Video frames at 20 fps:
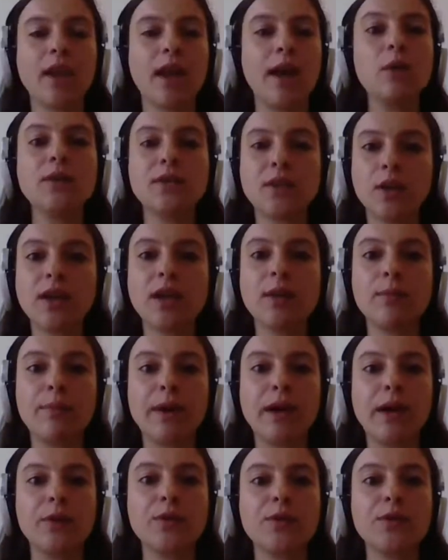I will
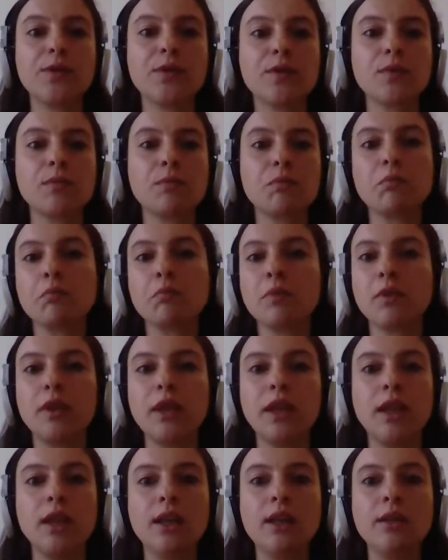focus,
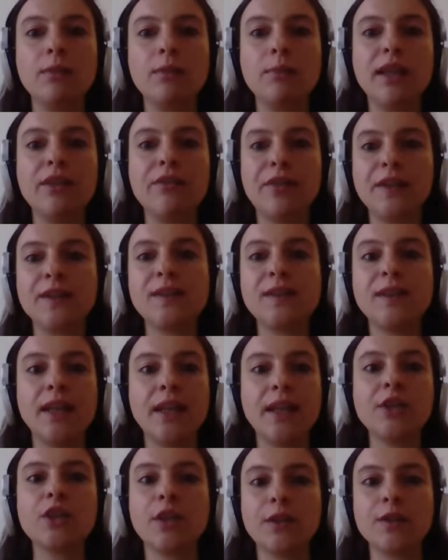I will talk
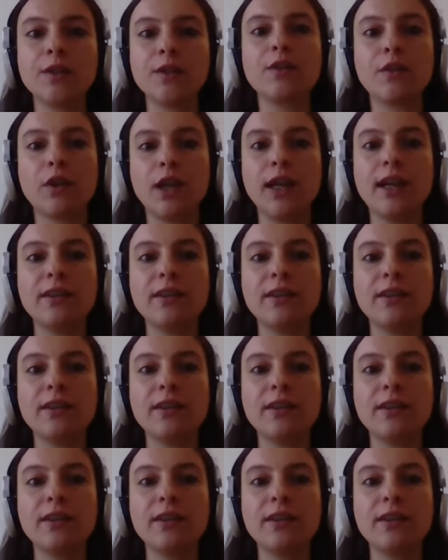about